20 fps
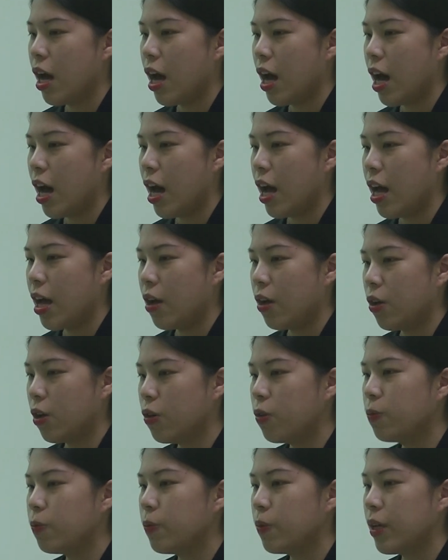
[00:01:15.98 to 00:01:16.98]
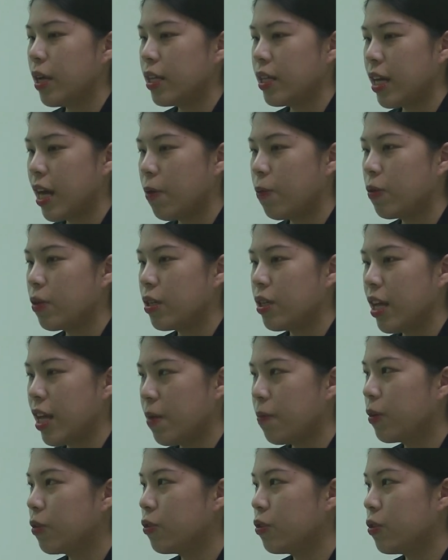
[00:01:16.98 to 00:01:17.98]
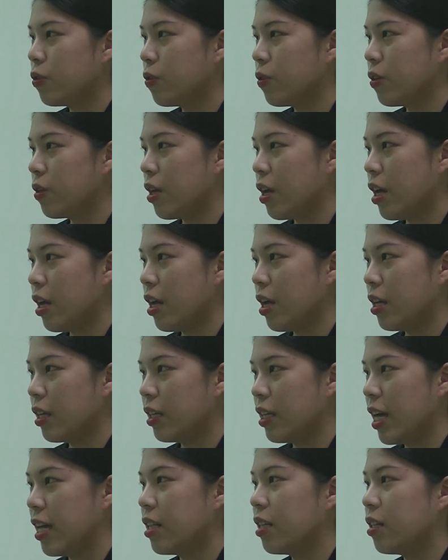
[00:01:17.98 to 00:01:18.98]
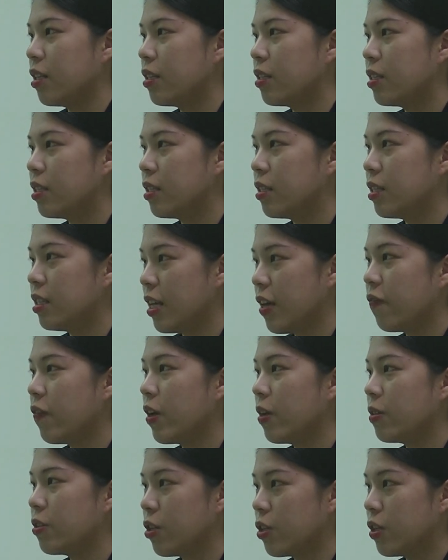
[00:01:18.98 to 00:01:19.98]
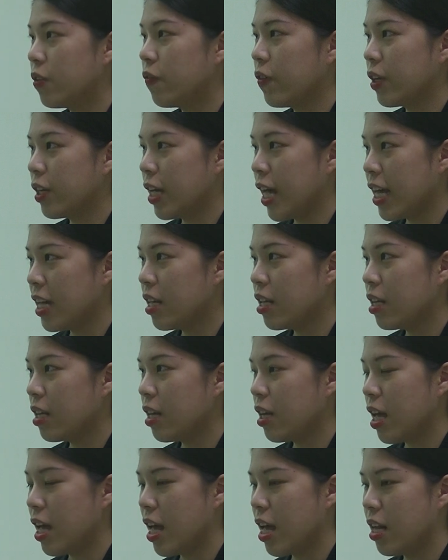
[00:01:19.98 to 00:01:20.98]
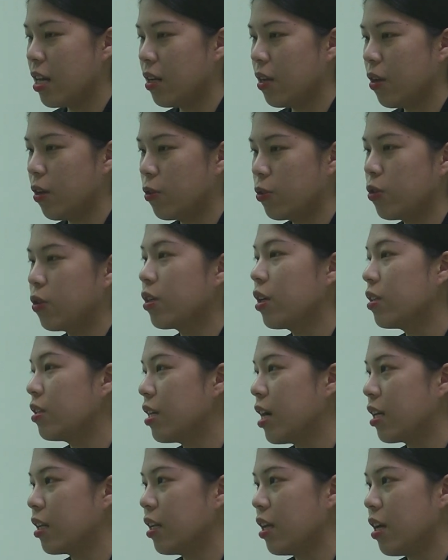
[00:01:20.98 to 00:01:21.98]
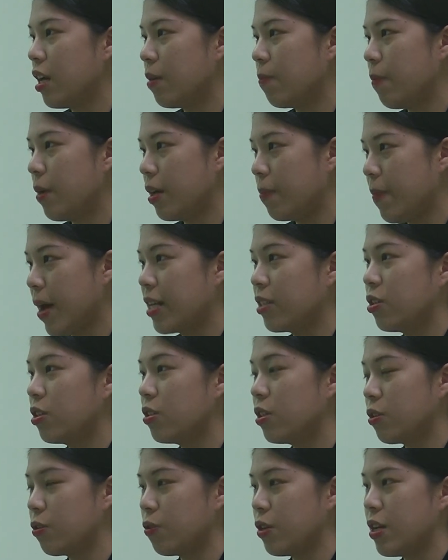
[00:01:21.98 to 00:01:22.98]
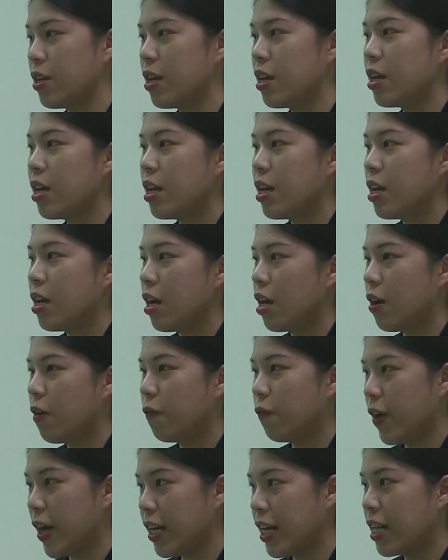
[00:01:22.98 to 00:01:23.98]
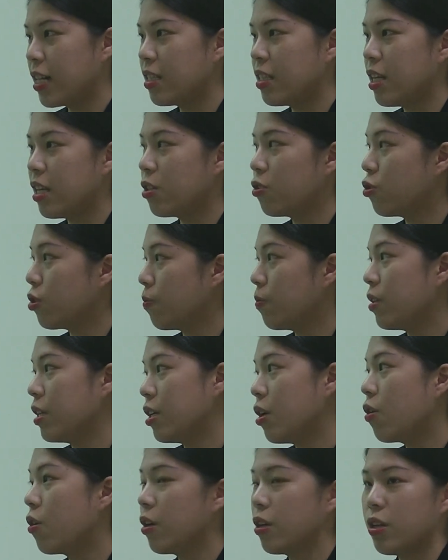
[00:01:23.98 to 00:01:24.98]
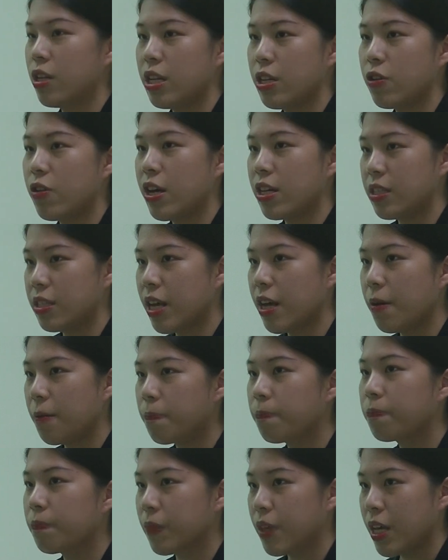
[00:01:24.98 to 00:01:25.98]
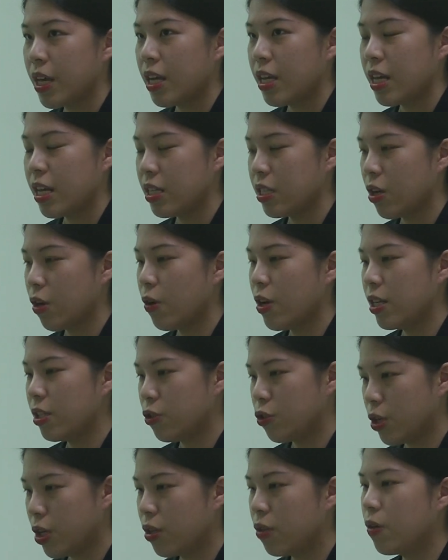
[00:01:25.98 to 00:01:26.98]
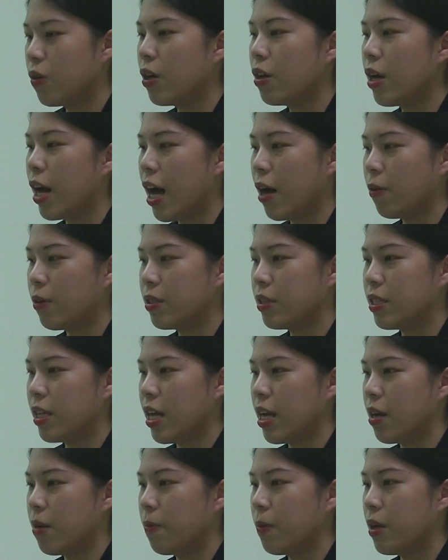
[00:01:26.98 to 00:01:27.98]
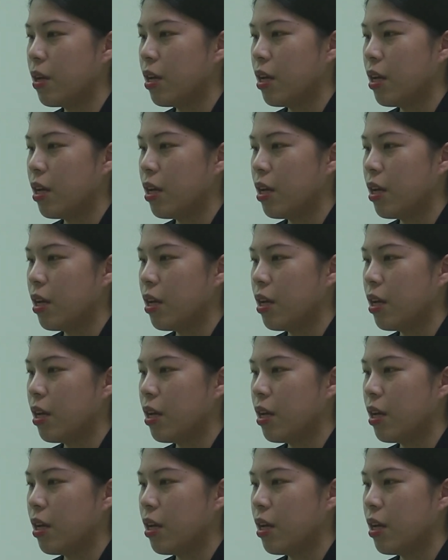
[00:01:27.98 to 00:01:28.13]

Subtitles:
I hope that I was able to get CFA certificate and also conduct a master's degree of finance in Germany or the USA. And so in general, I would say